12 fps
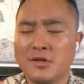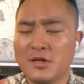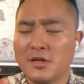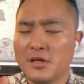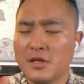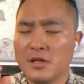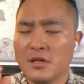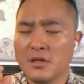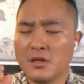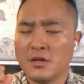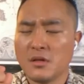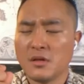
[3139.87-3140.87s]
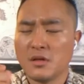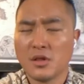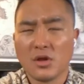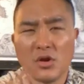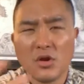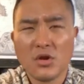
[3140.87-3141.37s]
to
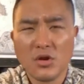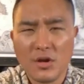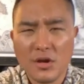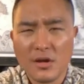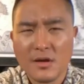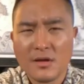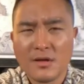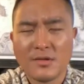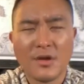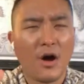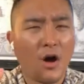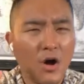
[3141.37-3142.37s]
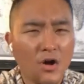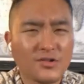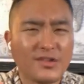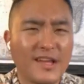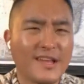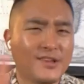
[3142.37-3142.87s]
learn the
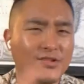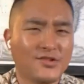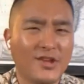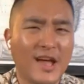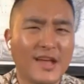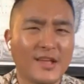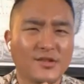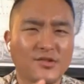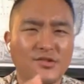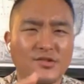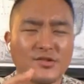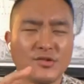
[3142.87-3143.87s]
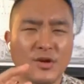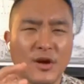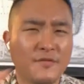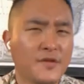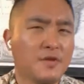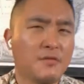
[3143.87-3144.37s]
art and the science
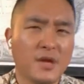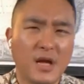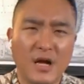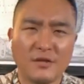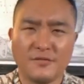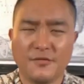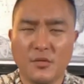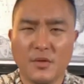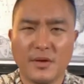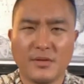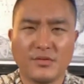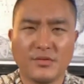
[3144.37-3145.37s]
of hearing God's voice.